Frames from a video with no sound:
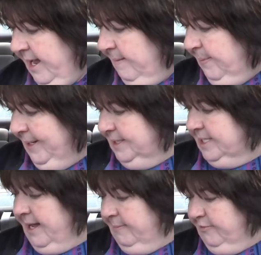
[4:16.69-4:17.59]
I
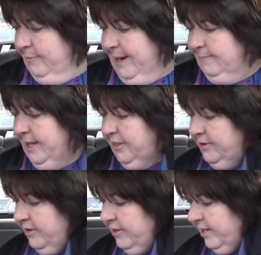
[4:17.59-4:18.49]
picked up for my
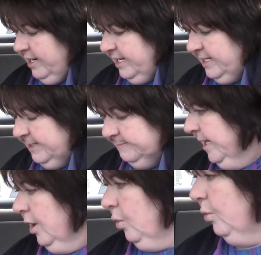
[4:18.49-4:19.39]
mother,
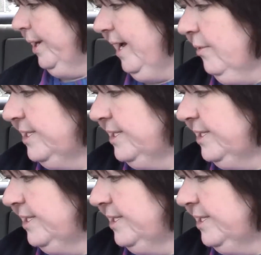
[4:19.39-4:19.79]
where